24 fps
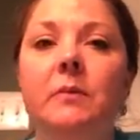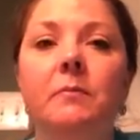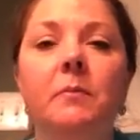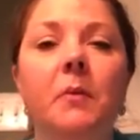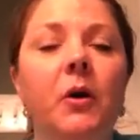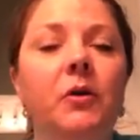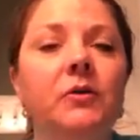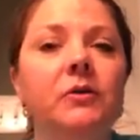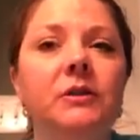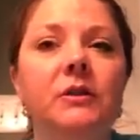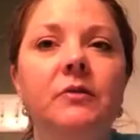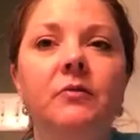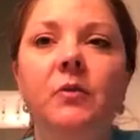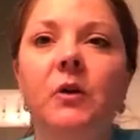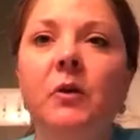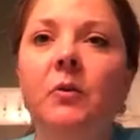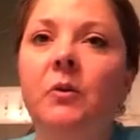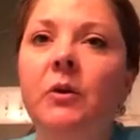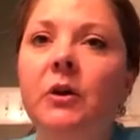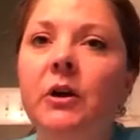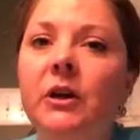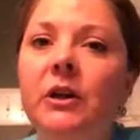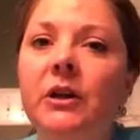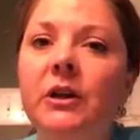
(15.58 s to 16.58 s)
Most of what
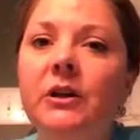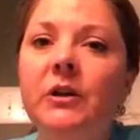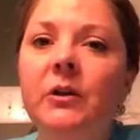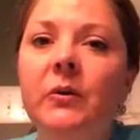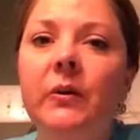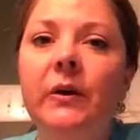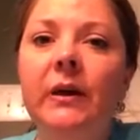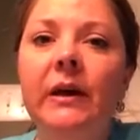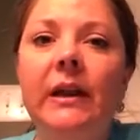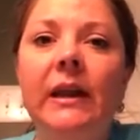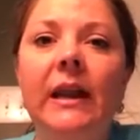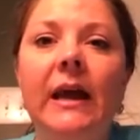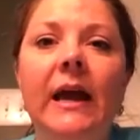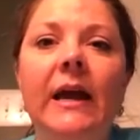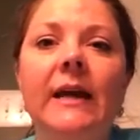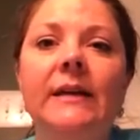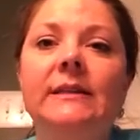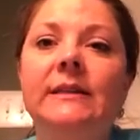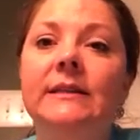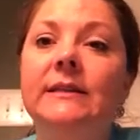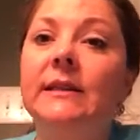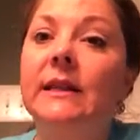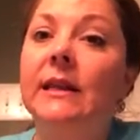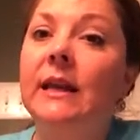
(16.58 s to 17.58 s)
we're going to do in
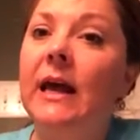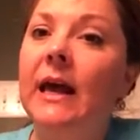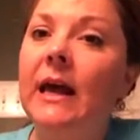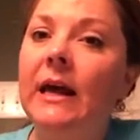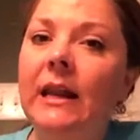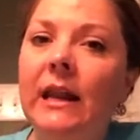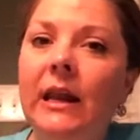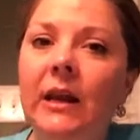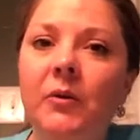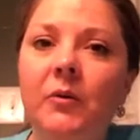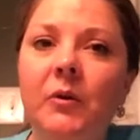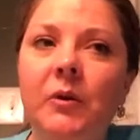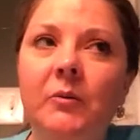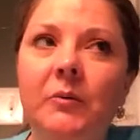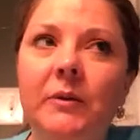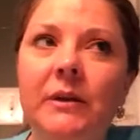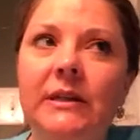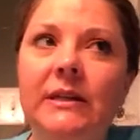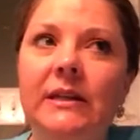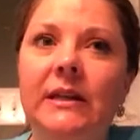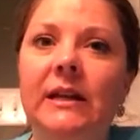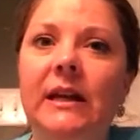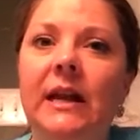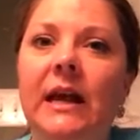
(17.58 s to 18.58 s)
class is a lot like what
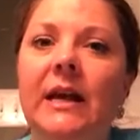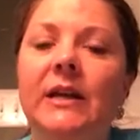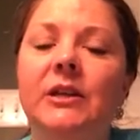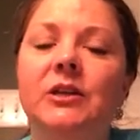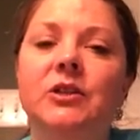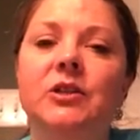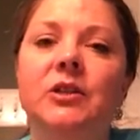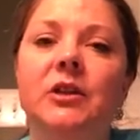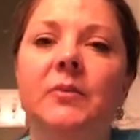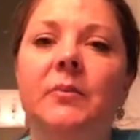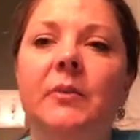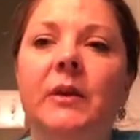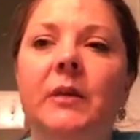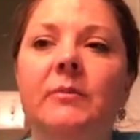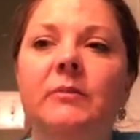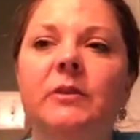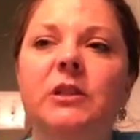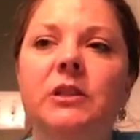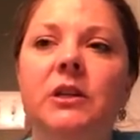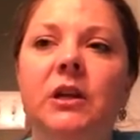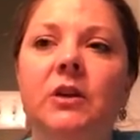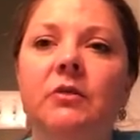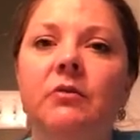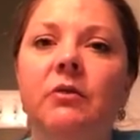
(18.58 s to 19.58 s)
we did last year, but I'm
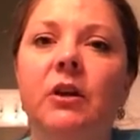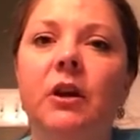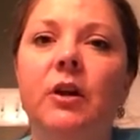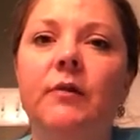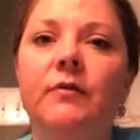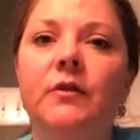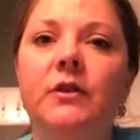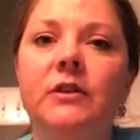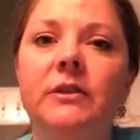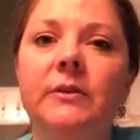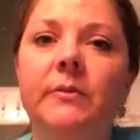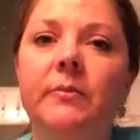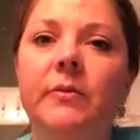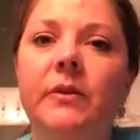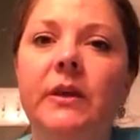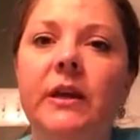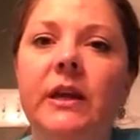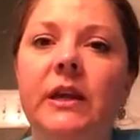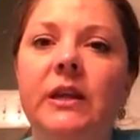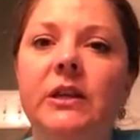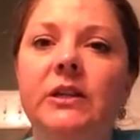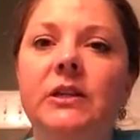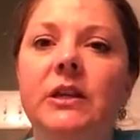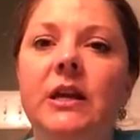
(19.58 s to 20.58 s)
just going to run over some
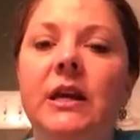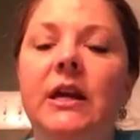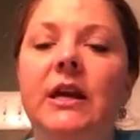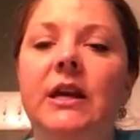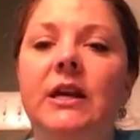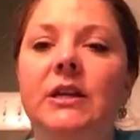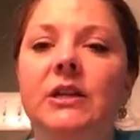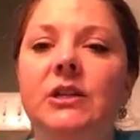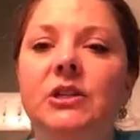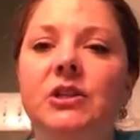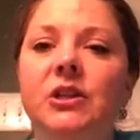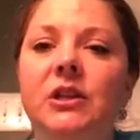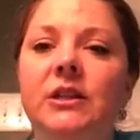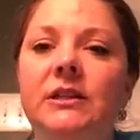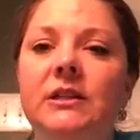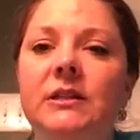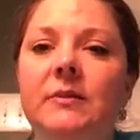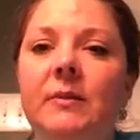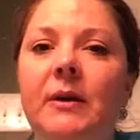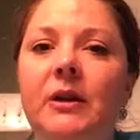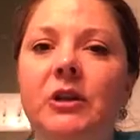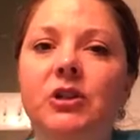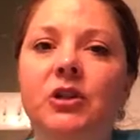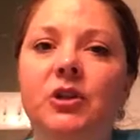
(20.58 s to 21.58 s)
things just
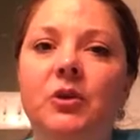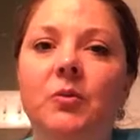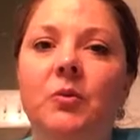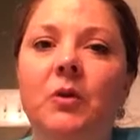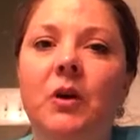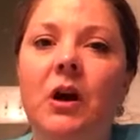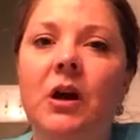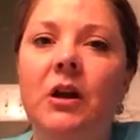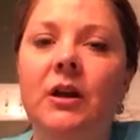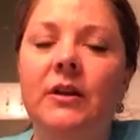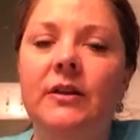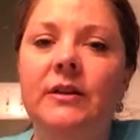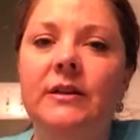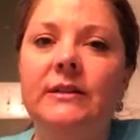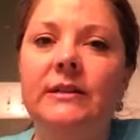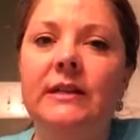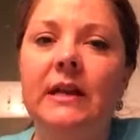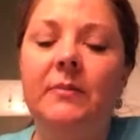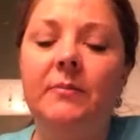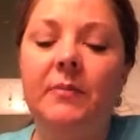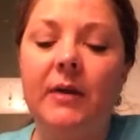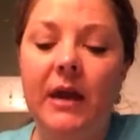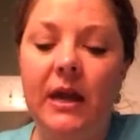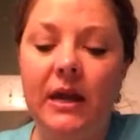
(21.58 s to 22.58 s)
to make sure we're all on the
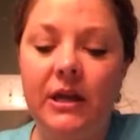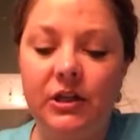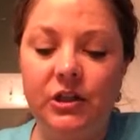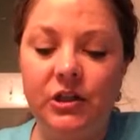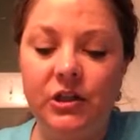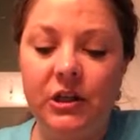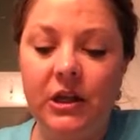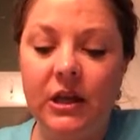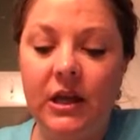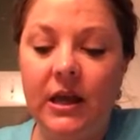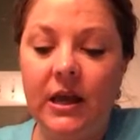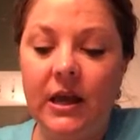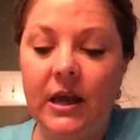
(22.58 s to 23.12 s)
same page.